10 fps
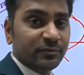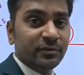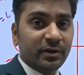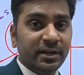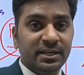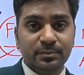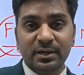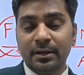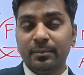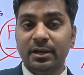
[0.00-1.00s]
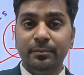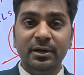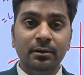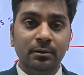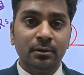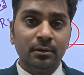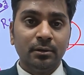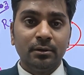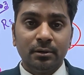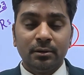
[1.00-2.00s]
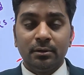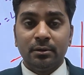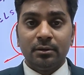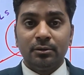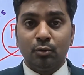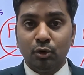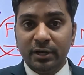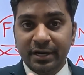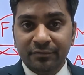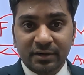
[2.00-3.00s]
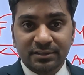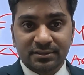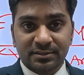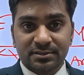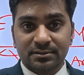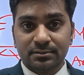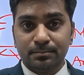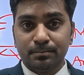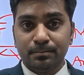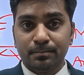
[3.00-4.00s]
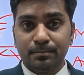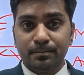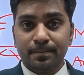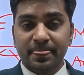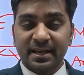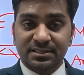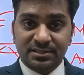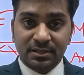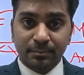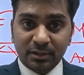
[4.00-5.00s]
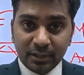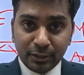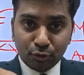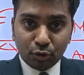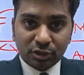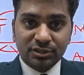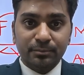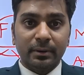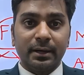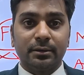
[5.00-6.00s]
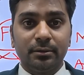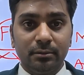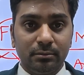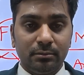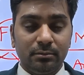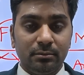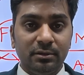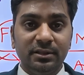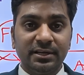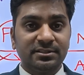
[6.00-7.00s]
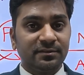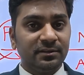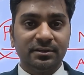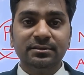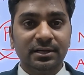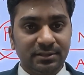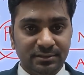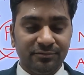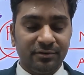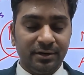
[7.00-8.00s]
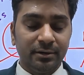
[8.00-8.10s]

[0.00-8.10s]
finance bill and money bill? The only difference is, except in the introduction part, in the rest of the things that is different.